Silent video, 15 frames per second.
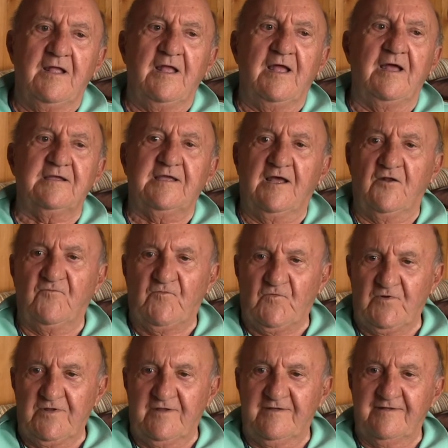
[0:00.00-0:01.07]
Uh,
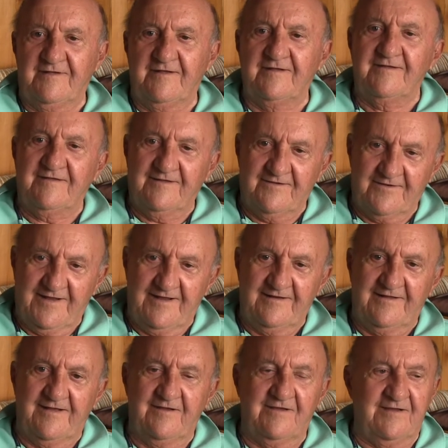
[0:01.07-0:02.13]
California. Okay. All right.
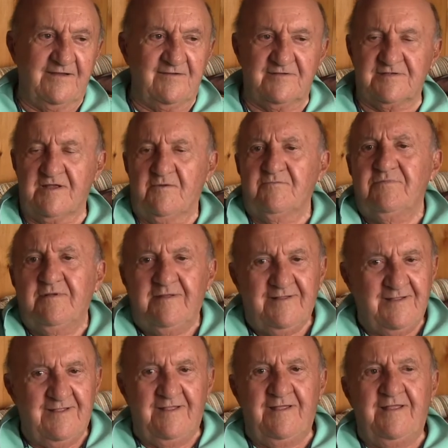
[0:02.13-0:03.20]
I, it's some
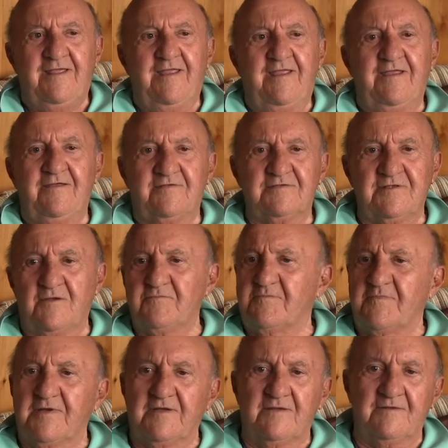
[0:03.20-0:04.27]
it's
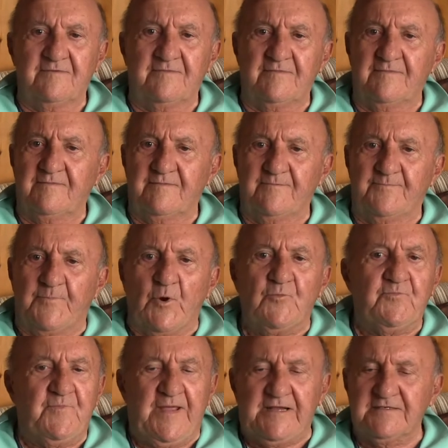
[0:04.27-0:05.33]
some uh,
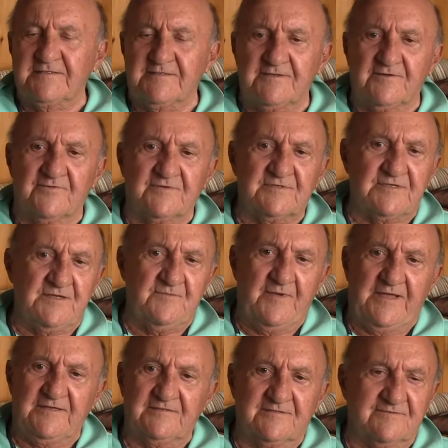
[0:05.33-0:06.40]
boat basin or sea
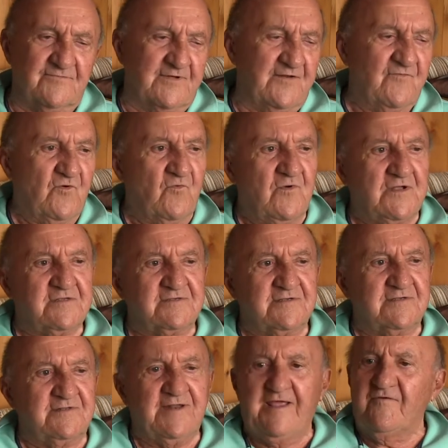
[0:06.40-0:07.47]
base or whatever it was,
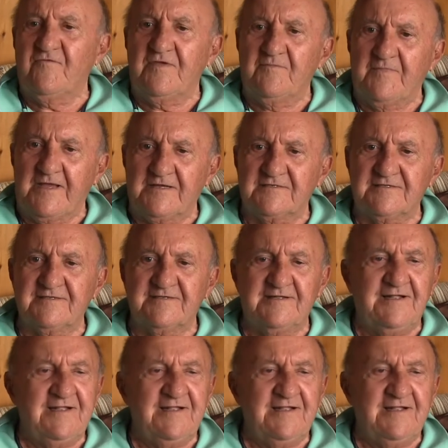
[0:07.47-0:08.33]
a Navy base,